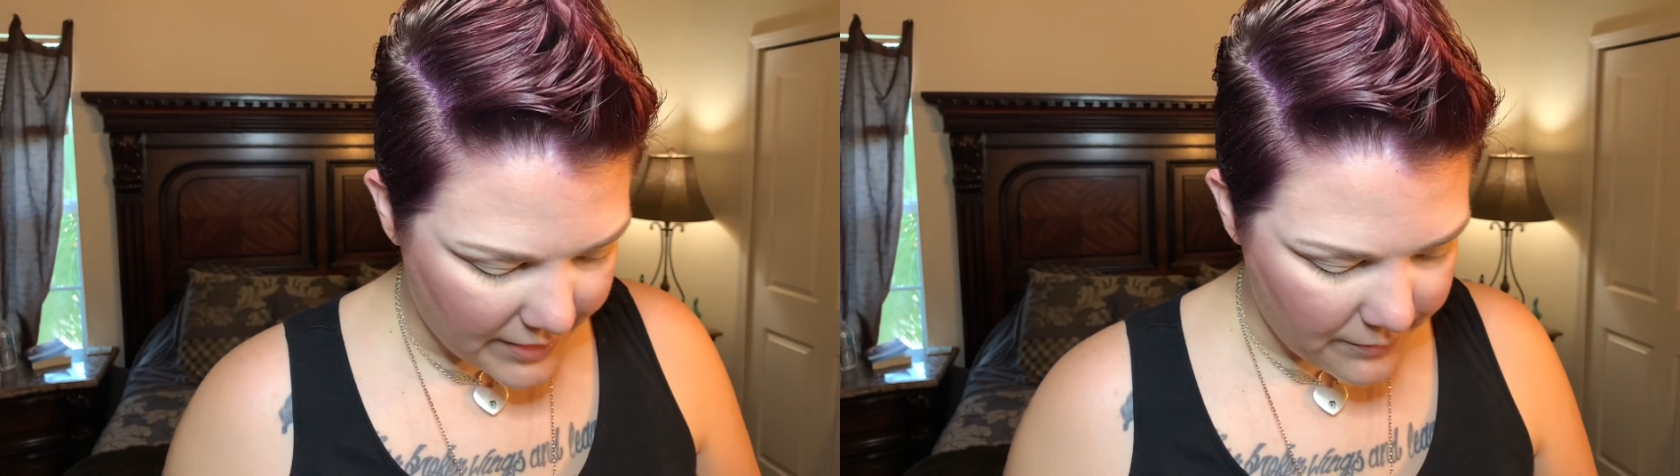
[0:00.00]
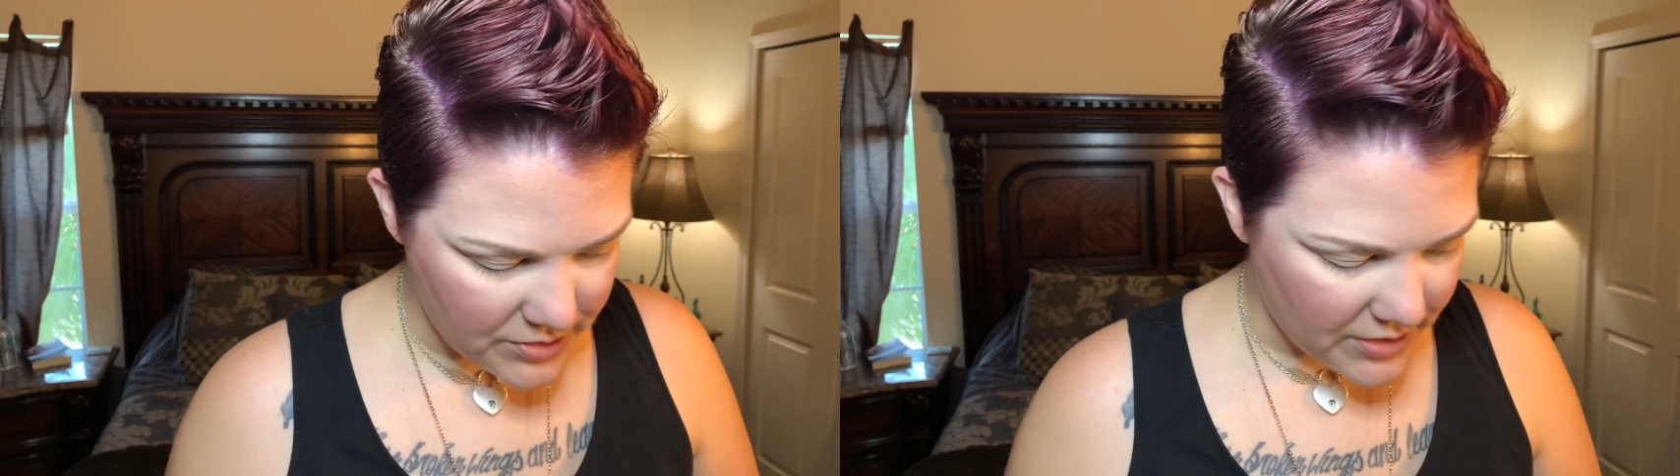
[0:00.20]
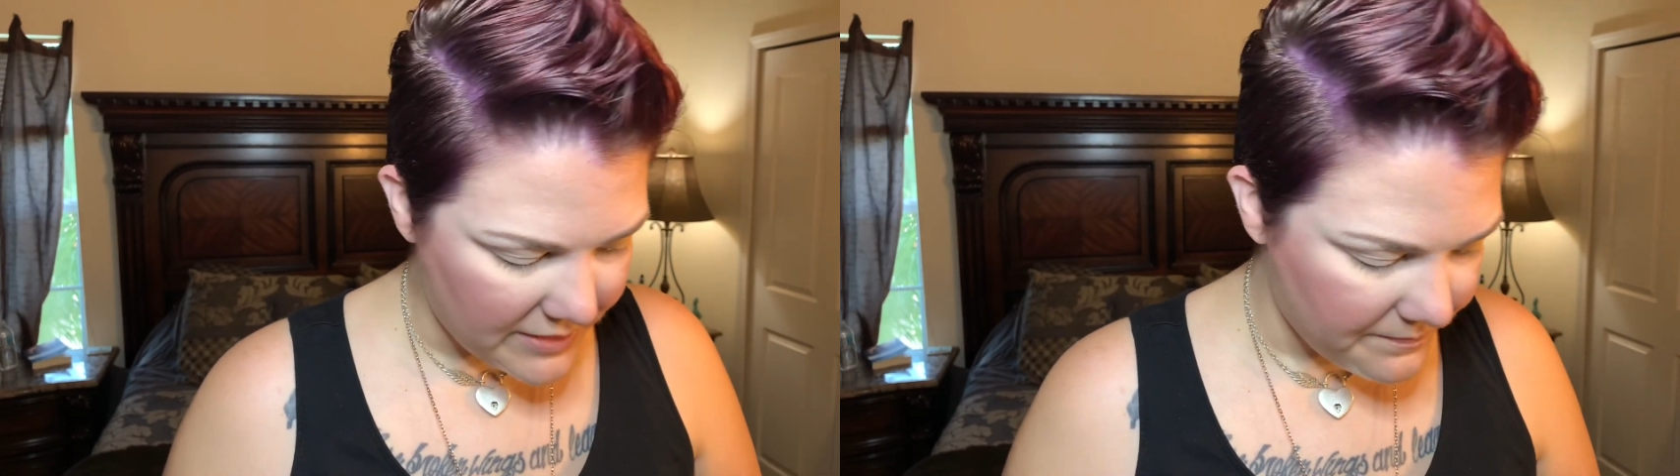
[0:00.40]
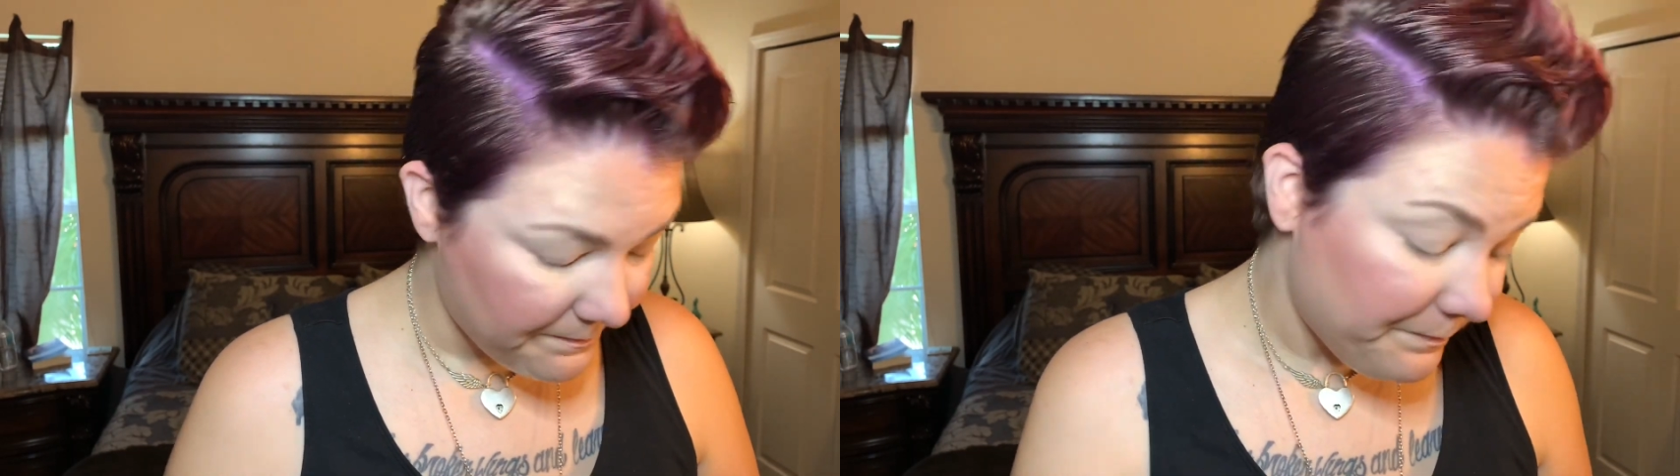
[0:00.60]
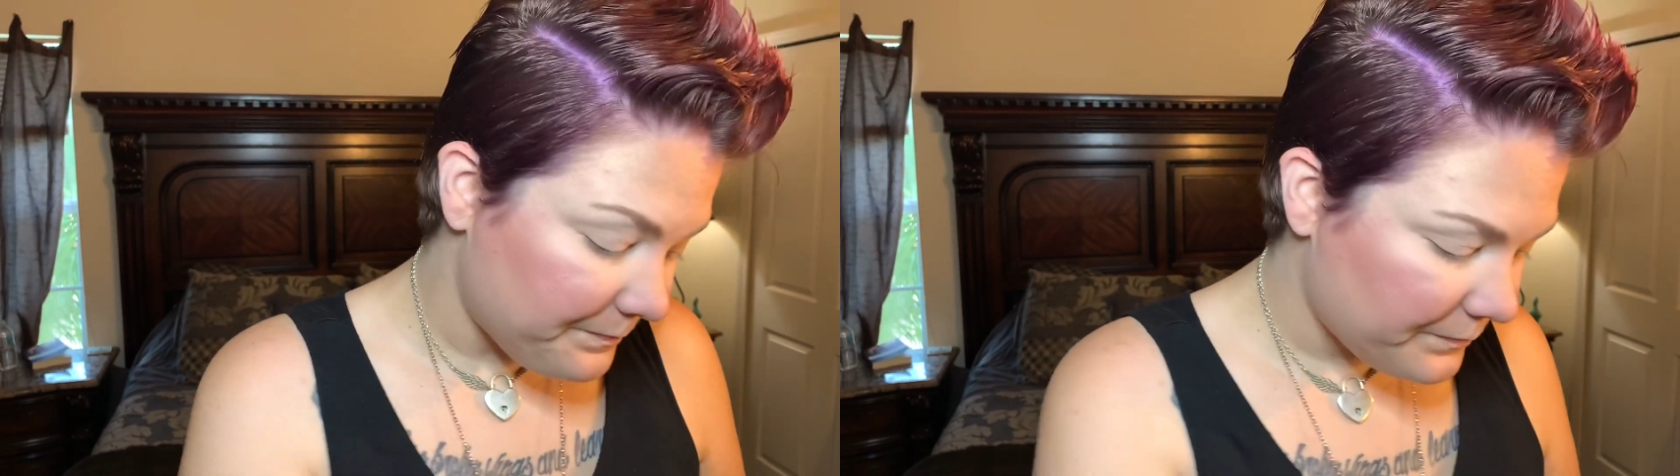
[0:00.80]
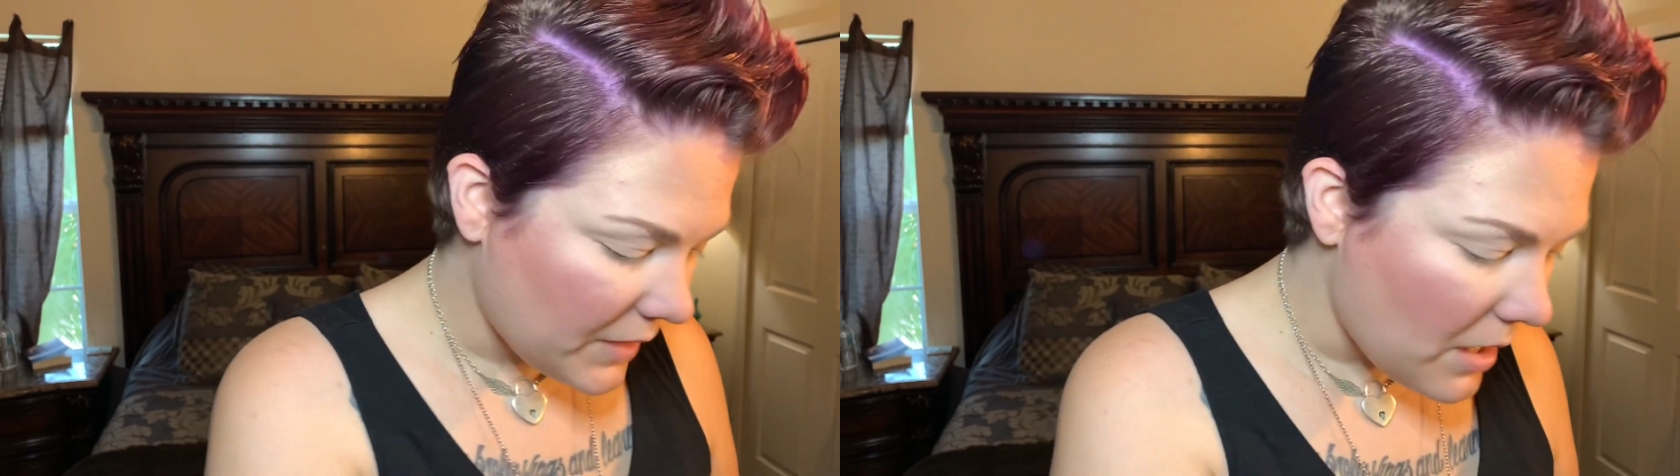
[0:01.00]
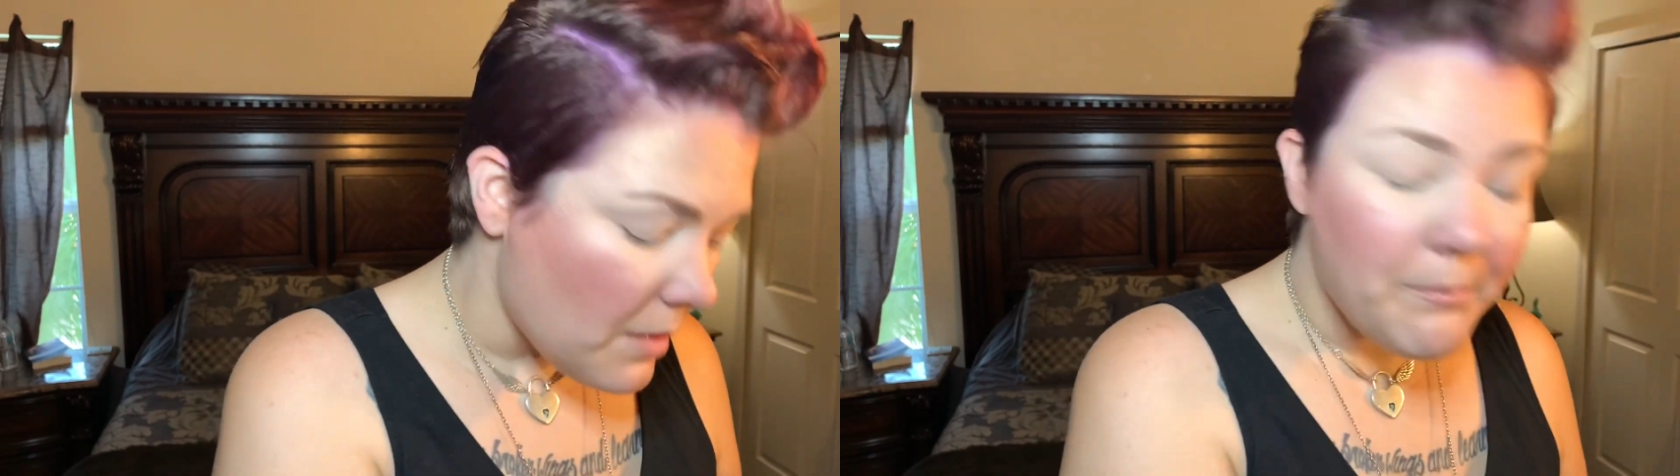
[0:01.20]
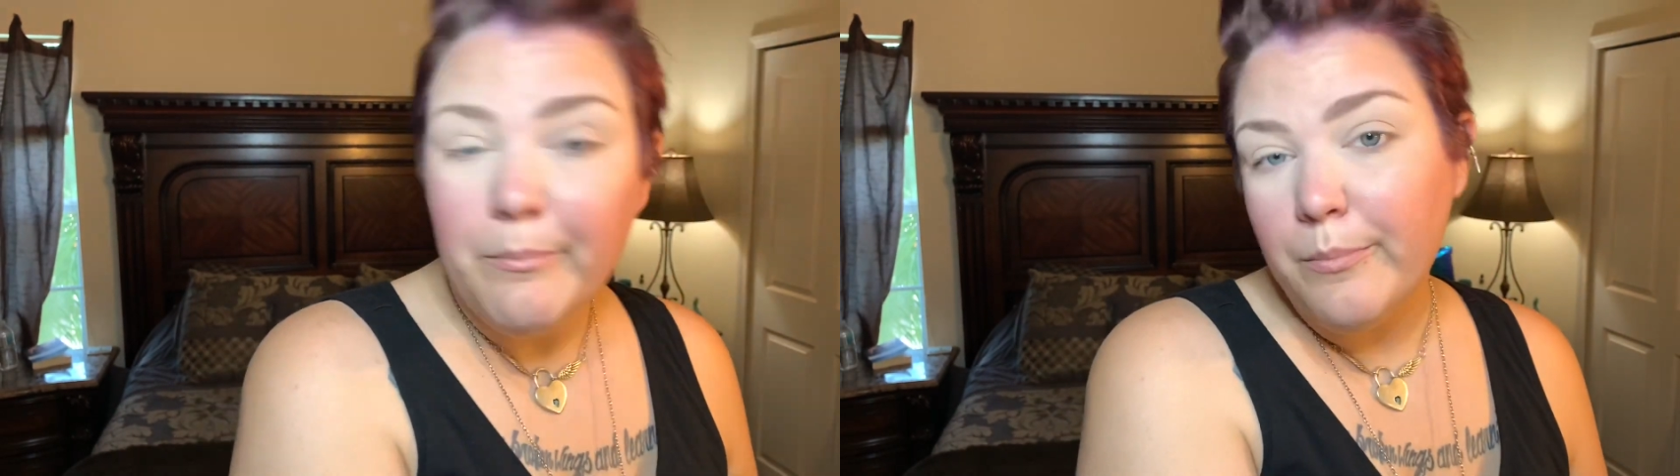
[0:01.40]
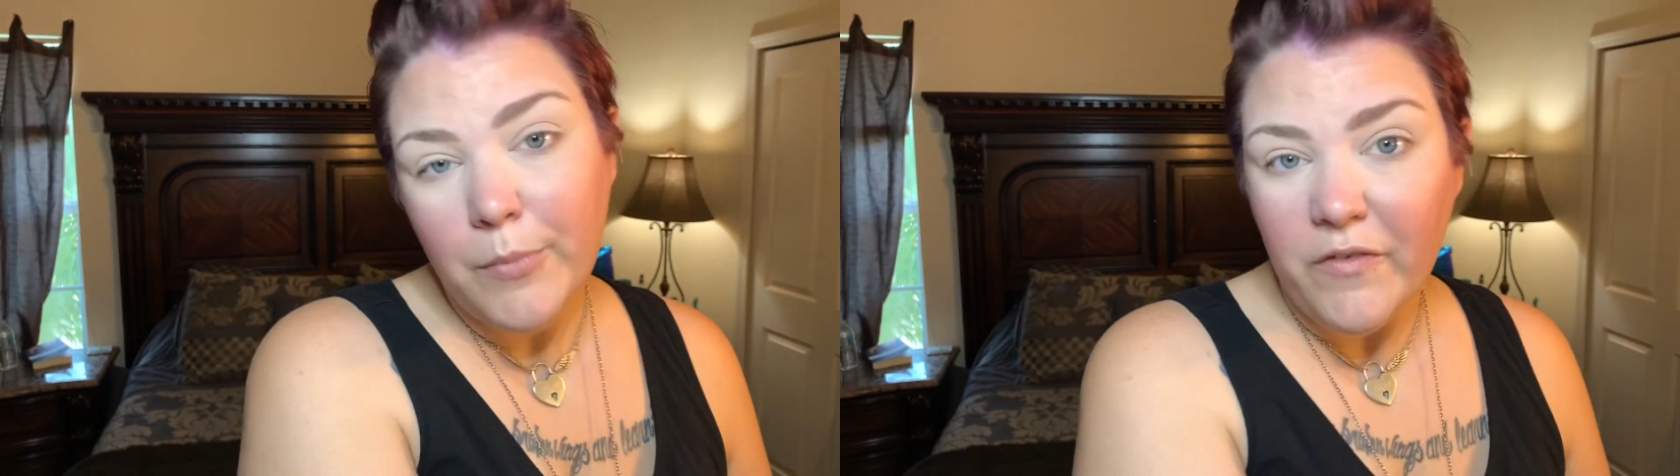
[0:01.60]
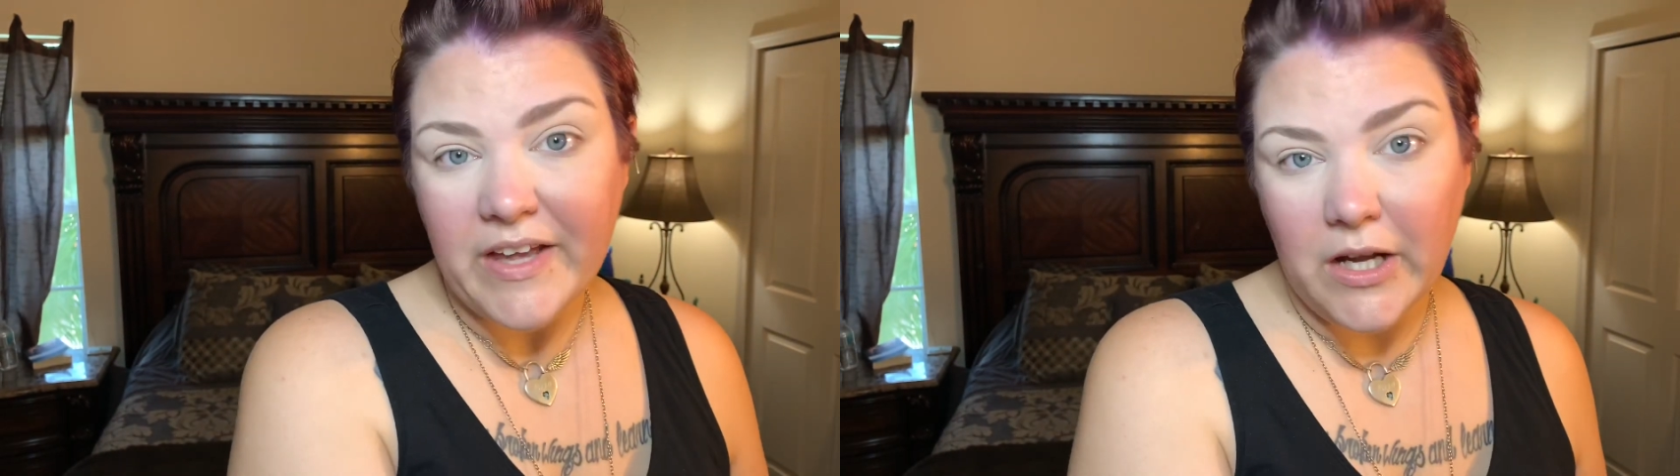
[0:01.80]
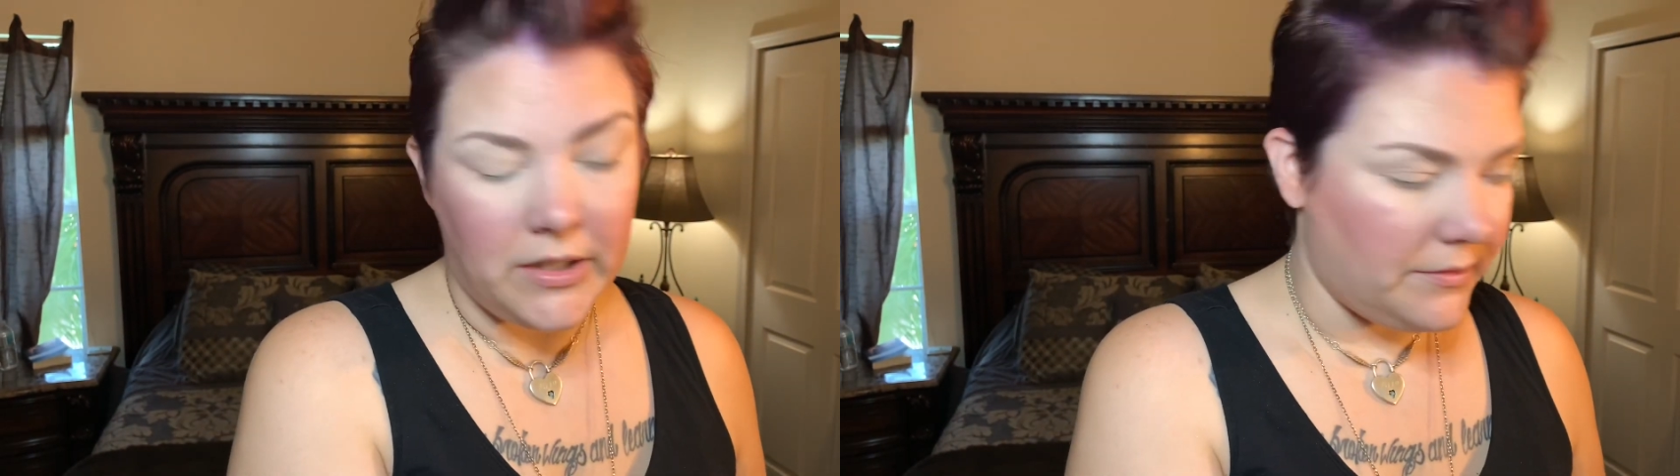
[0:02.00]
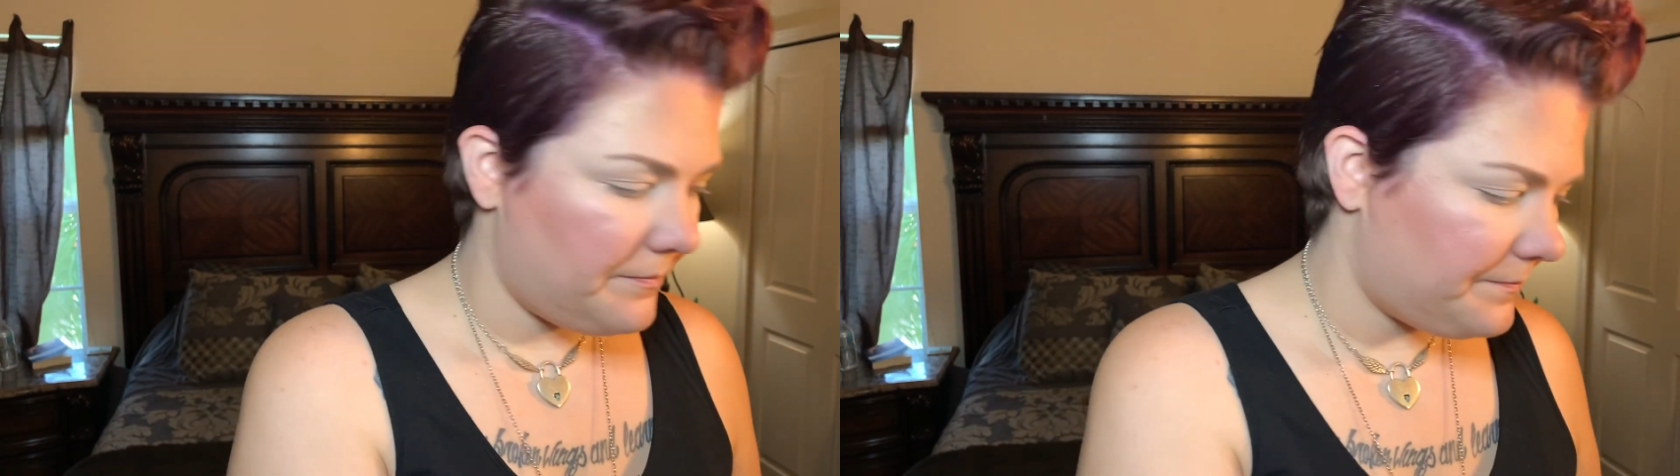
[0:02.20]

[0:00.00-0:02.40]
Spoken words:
we tried. Moving on.